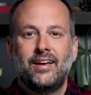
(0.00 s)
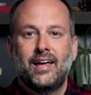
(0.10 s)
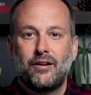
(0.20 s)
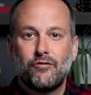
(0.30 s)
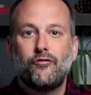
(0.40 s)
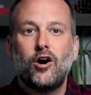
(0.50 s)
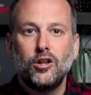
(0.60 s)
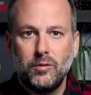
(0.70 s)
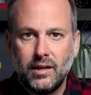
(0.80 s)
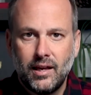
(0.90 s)
And in
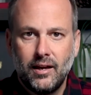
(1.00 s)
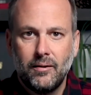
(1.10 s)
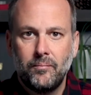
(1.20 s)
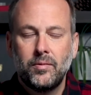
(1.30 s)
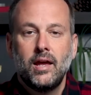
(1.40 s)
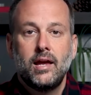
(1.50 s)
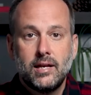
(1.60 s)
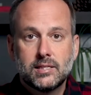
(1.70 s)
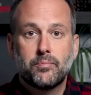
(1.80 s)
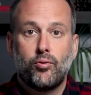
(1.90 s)
following him,
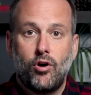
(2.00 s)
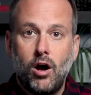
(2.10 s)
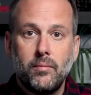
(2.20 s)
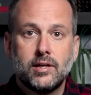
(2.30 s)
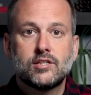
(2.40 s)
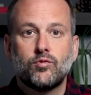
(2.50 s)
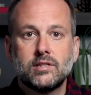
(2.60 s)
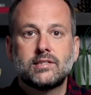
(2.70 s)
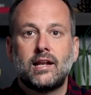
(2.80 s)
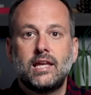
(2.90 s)
his promise
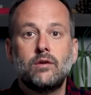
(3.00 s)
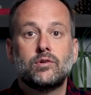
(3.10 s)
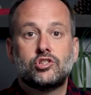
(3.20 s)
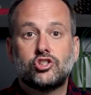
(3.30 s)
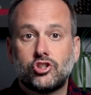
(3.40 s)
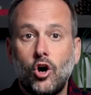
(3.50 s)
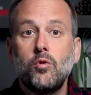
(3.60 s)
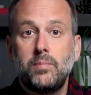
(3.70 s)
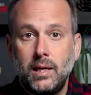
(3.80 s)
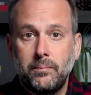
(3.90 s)
was that he would
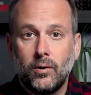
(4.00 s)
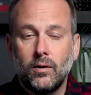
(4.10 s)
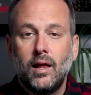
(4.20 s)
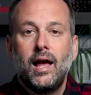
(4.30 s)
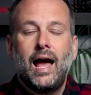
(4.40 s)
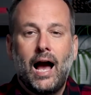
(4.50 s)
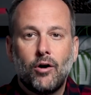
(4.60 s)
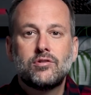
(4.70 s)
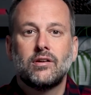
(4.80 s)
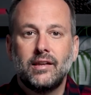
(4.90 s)
show people
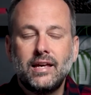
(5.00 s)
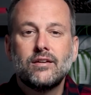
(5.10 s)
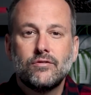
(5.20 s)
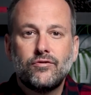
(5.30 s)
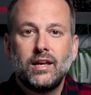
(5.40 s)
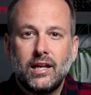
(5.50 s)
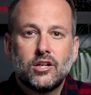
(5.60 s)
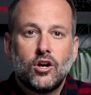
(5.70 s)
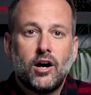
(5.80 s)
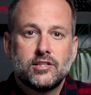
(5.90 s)
how to live
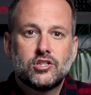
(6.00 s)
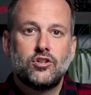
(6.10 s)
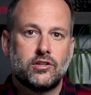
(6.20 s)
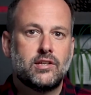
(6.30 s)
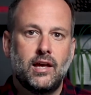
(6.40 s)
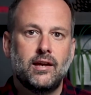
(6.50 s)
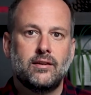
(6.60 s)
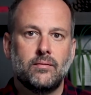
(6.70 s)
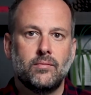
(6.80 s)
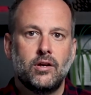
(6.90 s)
in God's good
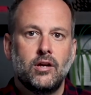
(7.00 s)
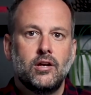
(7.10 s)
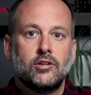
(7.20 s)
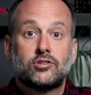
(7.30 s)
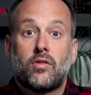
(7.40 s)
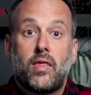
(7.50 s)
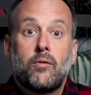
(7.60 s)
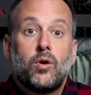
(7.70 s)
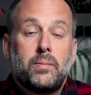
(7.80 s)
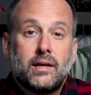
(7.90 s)
kingdom so that
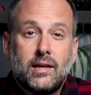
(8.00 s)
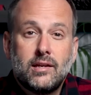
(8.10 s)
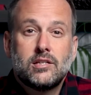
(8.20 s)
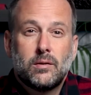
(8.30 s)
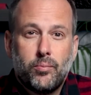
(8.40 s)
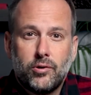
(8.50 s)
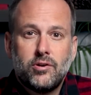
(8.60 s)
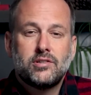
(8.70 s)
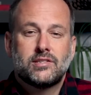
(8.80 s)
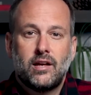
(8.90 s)
they would begin to
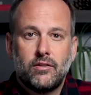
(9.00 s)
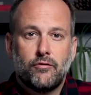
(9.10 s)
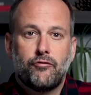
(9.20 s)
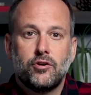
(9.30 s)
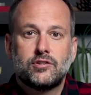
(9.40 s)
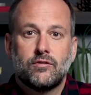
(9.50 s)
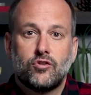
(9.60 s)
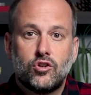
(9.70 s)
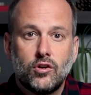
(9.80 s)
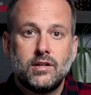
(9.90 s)
produce then the fruits
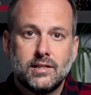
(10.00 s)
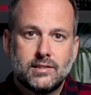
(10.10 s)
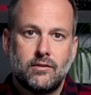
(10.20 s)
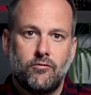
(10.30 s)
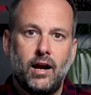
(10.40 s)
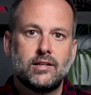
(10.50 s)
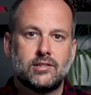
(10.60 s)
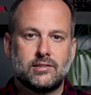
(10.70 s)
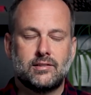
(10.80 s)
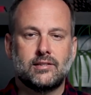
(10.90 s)
of goodness and
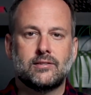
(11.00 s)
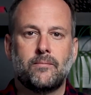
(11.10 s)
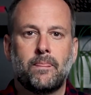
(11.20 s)
righteousness.